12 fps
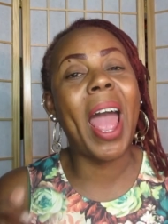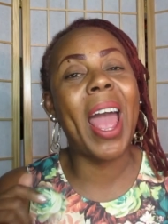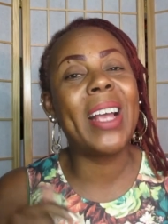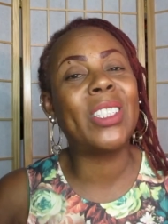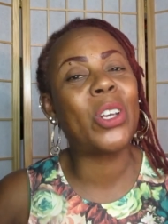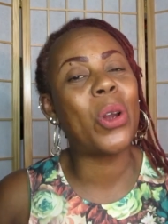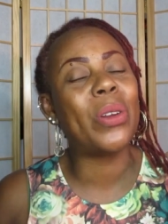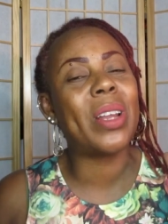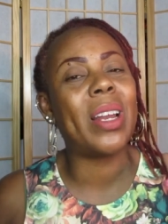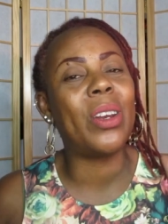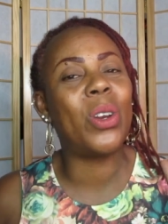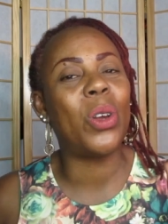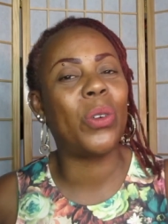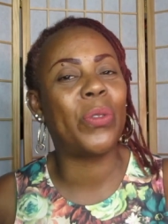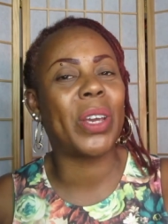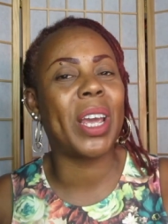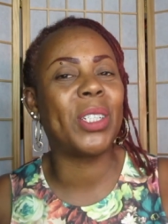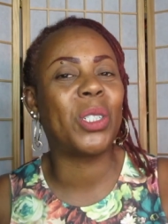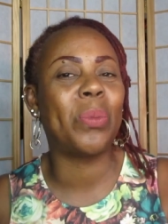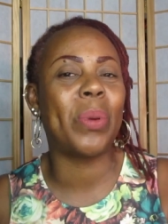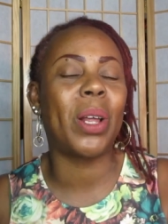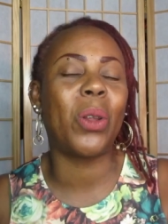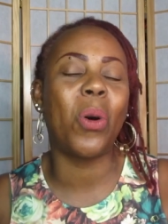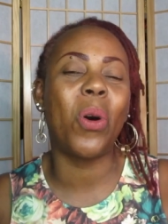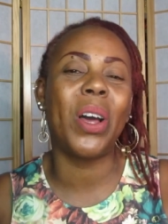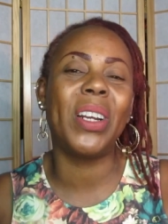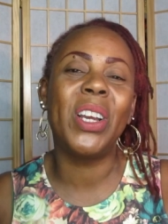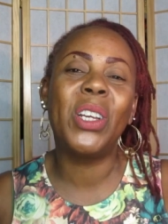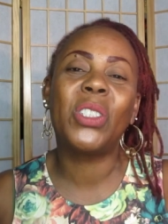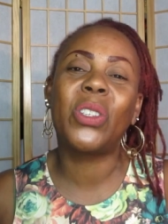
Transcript: and turn that notification bell on